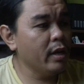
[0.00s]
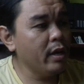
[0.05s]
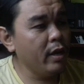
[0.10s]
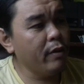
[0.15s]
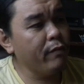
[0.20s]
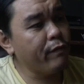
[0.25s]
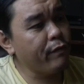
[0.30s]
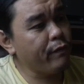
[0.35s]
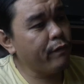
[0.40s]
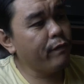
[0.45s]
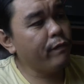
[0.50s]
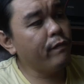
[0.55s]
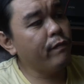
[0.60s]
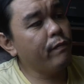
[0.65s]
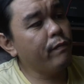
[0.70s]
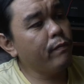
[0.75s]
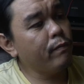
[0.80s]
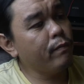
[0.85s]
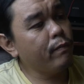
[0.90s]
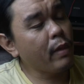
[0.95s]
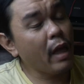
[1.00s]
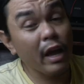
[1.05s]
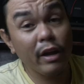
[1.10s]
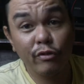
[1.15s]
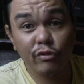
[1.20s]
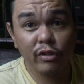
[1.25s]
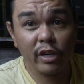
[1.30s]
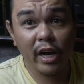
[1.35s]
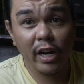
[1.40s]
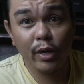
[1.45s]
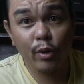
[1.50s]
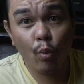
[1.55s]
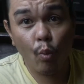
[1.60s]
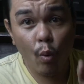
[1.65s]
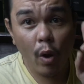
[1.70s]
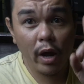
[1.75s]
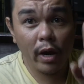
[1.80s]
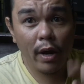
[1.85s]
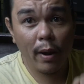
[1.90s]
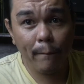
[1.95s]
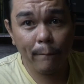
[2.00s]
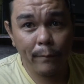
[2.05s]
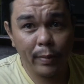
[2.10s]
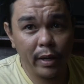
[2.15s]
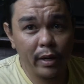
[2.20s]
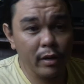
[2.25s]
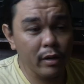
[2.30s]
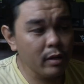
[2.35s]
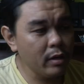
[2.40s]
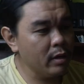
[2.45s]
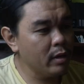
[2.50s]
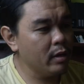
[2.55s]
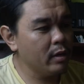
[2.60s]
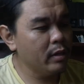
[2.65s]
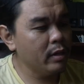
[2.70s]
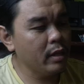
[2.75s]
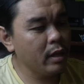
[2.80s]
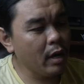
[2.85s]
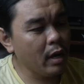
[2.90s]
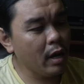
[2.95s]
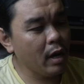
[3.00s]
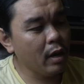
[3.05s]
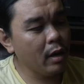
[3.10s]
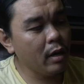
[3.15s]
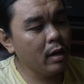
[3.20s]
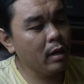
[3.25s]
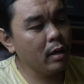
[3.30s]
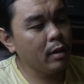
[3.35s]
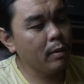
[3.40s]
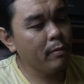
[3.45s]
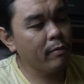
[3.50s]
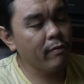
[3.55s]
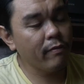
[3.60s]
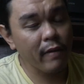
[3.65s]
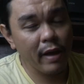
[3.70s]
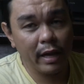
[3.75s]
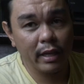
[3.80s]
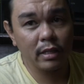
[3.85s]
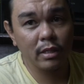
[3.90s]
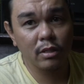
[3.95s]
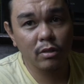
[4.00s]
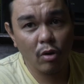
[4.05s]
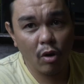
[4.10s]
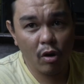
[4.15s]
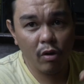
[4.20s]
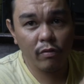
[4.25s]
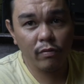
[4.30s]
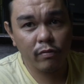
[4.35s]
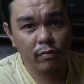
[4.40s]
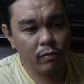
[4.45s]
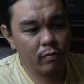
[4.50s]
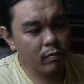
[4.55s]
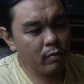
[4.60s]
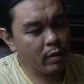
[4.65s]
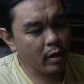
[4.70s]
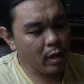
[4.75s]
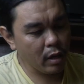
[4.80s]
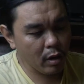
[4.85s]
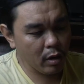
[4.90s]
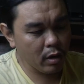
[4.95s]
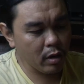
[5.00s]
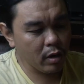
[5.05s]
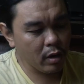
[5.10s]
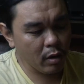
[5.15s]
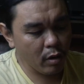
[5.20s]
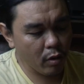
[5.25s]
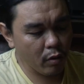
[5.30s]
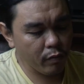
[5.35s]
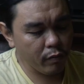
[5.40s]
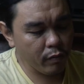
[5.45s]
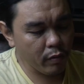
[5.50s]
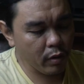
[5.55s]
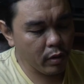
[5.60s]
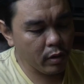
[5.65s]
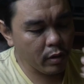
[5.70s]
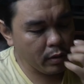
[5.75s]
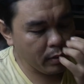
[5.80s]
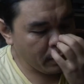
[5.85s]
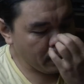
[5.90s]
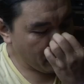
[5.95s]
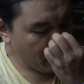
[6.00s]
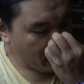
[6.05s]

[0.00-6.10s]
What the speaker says: If I tried 1 ampere, the fans off, on, off, on.